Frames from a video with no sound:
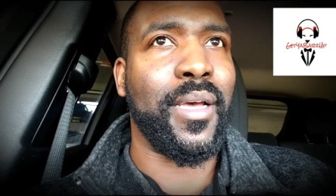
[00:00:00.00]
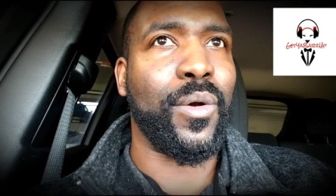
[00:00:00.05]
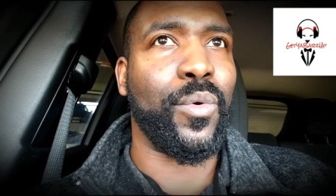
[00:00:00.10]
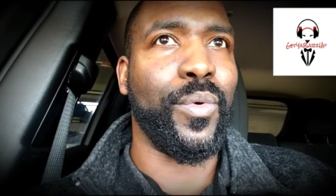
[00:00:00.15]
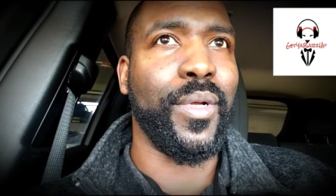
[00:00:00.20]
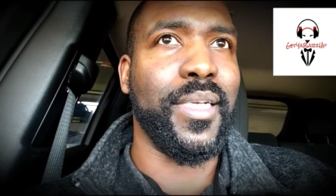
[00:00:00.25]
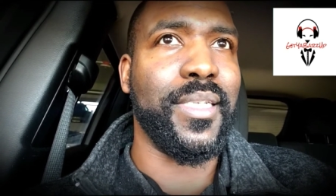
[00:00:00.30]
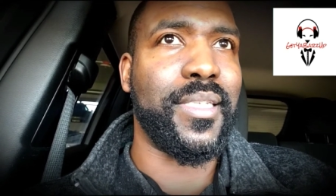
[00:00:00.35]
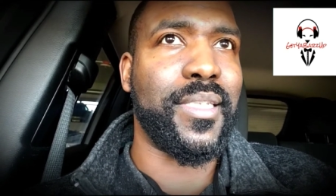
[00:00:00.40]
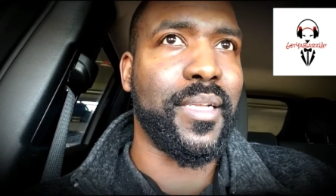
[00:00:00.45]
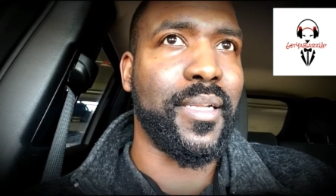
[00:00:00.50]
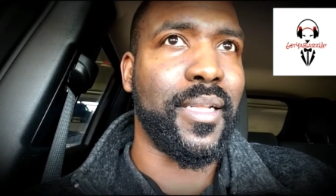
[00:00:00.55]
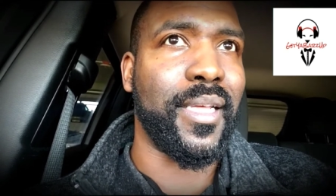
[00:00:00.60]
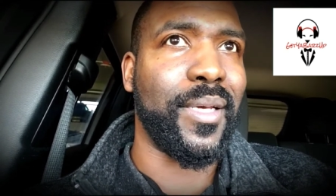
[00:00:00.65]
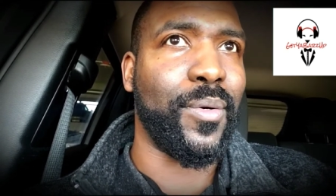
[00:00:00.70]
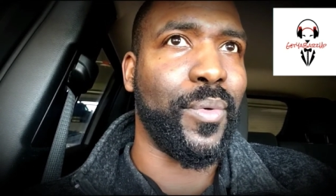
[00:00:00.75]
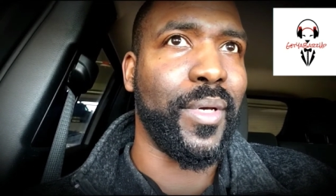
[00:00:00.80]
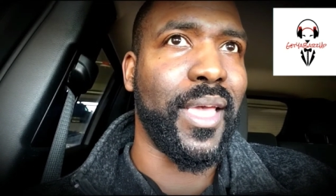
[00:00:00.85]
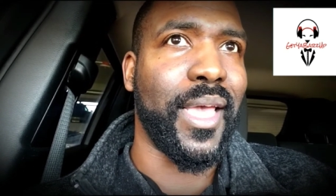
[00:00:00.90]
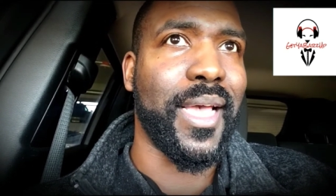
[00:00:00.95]

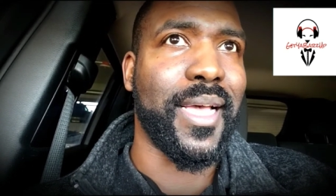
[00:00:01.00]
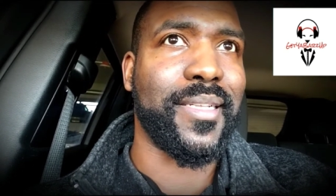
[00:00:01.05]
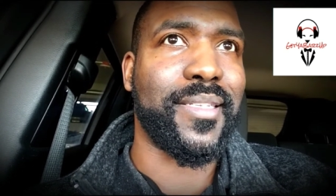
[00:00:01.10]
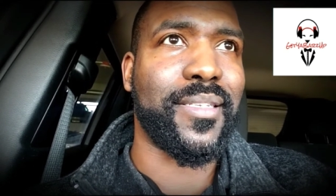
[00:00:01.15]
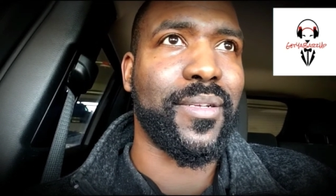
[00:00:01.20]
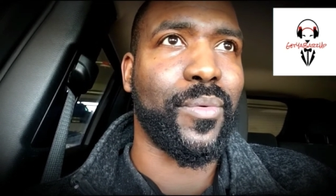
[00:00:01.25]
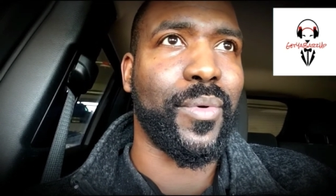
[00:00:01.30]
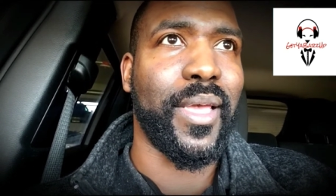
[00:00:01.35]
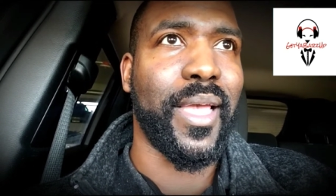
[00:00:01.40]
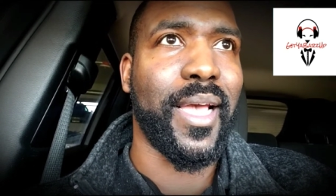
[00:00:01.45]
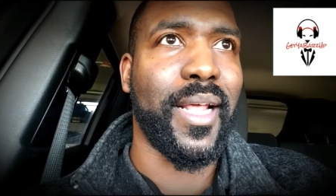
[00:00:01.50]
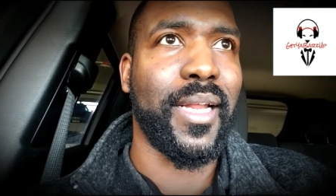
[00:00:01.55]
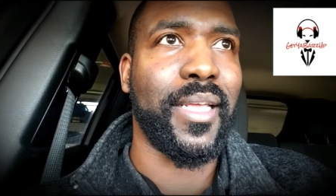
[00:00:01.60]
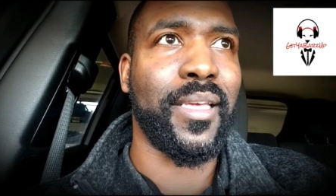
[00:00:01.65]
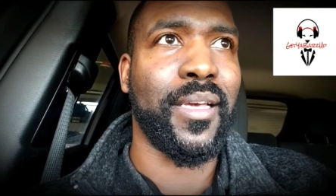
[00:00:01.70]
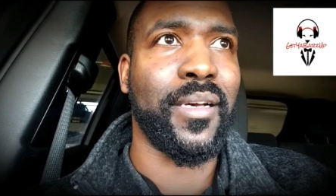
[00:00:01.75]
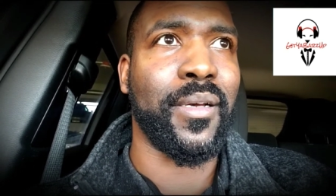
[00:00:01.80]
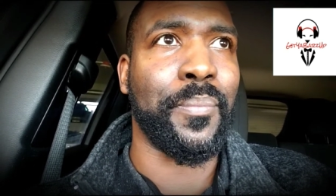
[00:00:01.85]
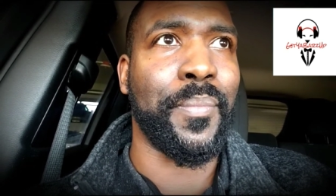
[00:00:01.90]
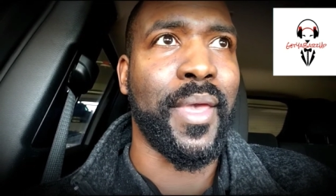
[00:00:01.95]
Recently, we had a
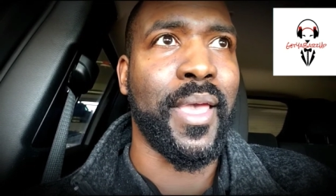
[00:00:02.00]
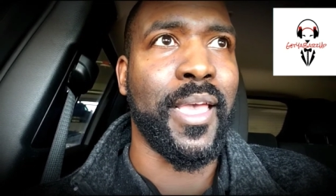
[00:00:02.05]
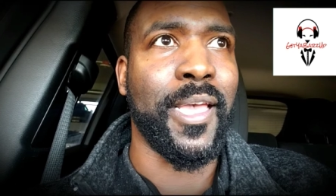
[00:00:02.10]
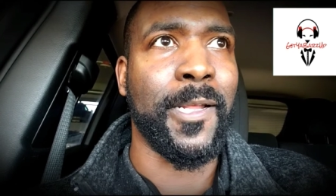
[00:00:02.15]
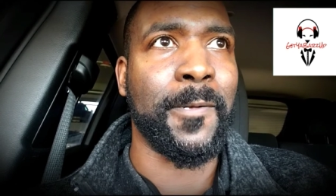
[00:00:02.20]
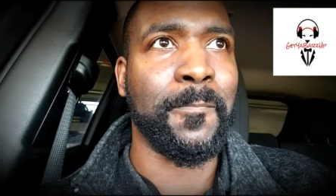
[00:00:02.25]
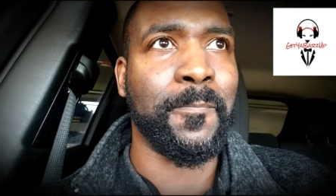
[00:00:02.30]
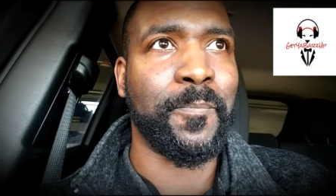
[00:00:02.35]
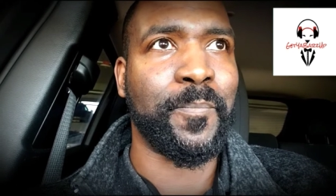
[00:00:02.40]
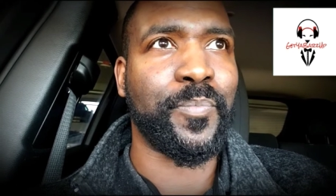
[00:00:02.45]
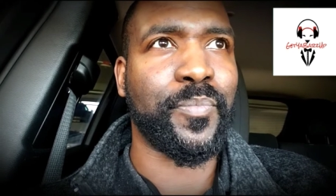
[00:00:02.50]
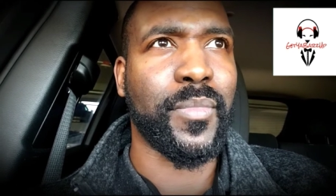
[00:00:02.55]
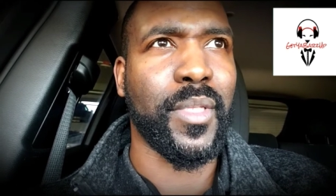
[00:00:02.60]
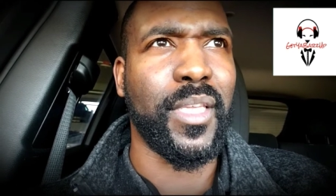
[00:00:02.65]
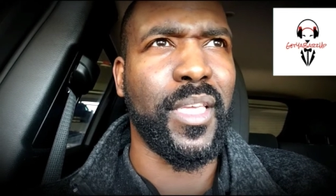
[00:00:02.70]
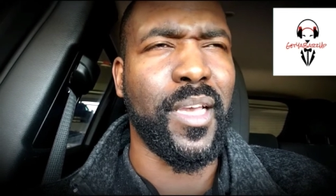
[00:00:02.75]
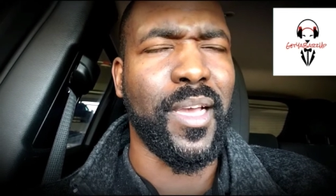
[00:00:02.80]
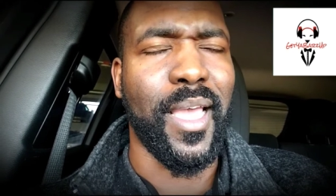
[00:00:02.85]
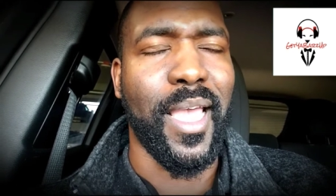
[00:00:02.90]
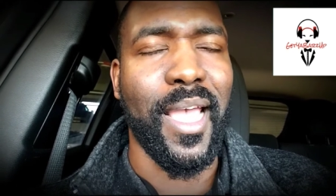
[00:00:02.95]
young man,
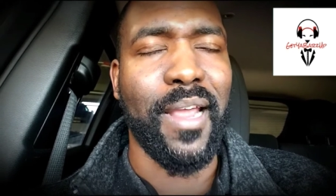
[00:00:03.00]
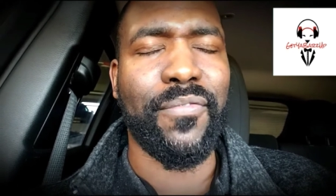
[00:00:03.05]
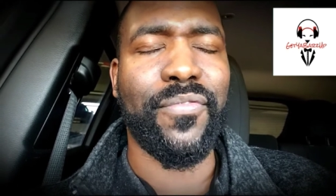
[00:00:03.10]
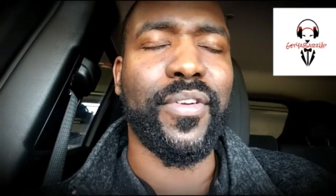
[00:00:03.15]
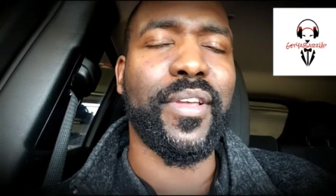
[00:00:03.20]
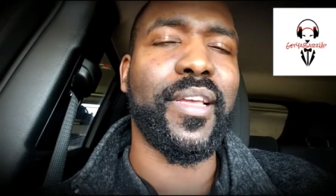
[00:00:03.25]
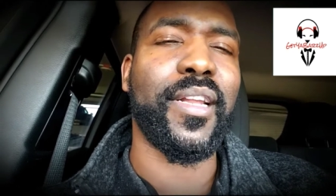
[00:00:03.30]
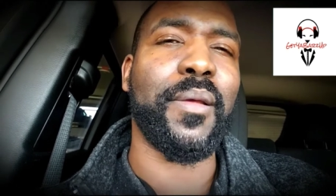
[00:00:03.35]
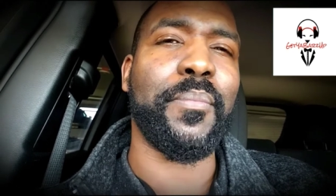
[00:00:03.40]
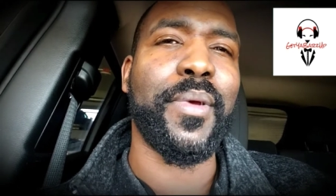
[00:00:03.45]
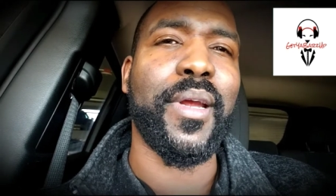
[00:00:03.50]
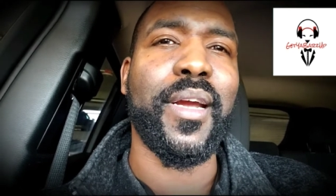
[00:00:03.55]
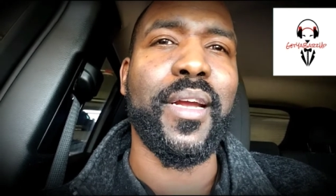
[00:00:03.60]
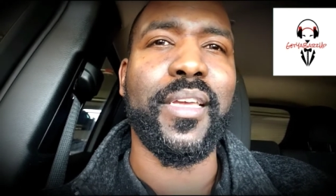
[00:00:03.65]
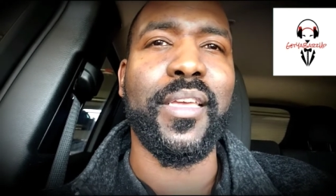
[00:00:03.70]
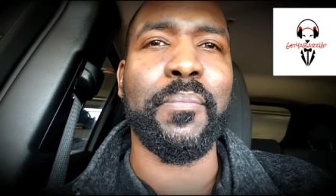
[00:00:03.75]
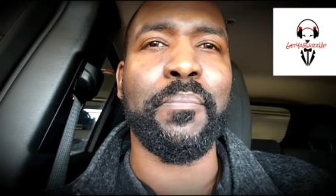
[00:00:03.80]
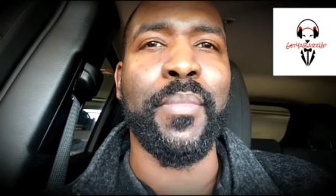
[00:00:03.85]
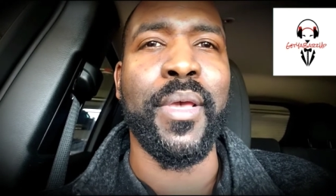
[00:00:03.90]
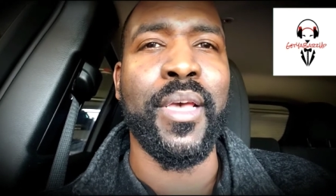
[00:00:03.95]
young
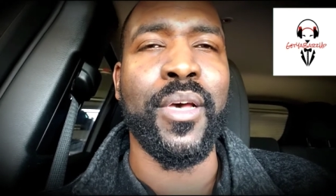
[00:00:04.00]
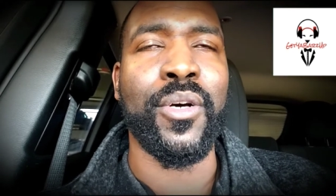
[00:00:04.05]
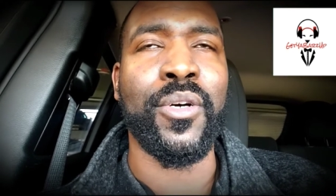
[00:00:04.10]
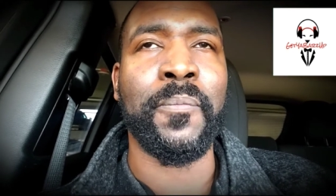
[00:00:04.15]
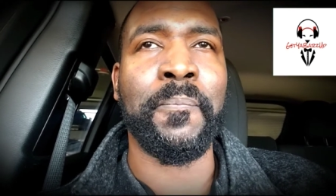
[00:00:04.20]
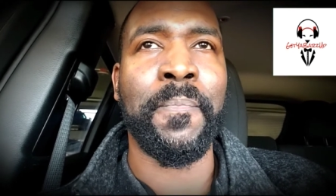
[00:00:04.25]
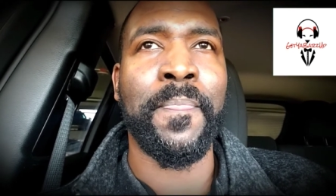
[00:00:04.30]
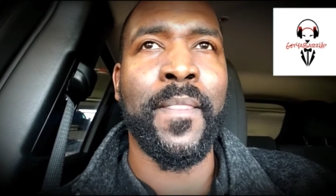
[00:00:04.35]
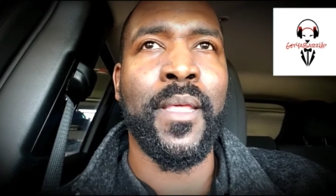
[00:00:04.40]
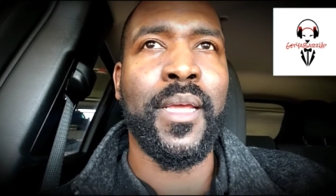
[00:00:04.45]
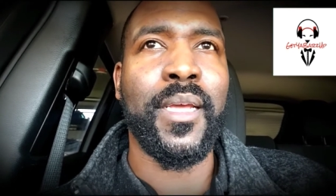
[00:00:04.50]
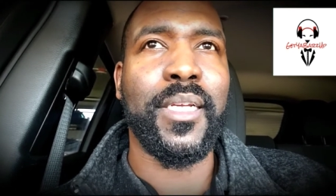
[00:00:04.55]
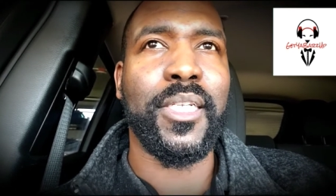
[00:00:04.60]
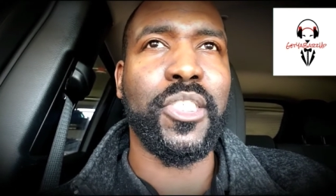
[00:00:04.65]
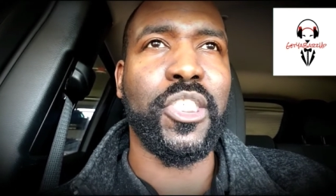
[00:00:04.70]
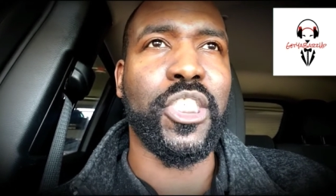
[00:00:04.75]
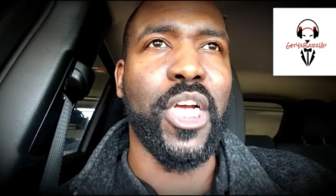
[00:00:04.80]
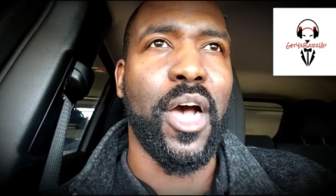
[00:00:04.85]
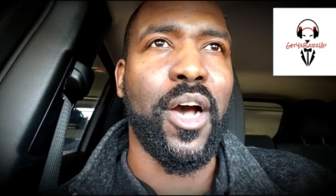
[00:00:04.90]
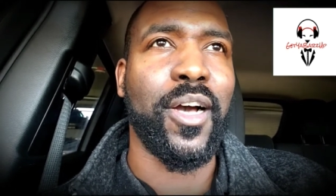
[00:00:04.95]
African-American male,
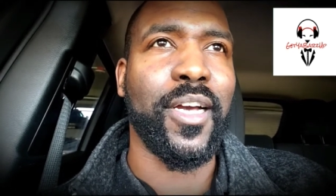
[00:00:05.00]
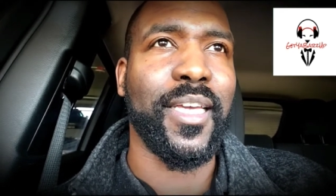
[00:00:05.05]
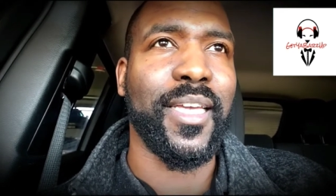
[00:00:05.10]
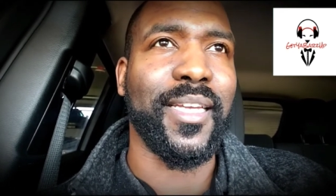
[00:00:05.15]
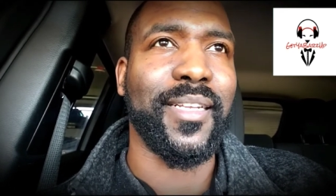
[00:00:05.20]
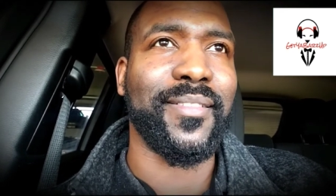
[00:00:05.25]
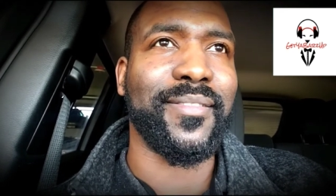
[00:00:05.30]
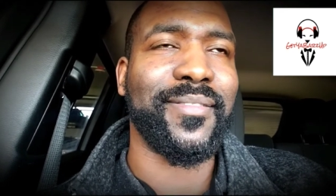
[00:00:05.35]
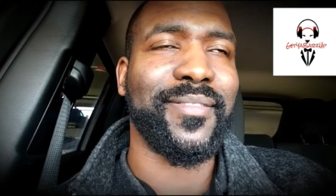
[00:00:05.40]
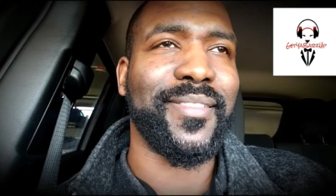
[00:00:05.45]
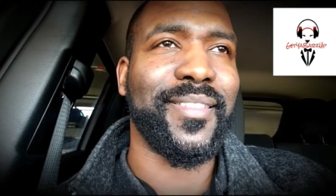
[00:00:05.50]
jogging,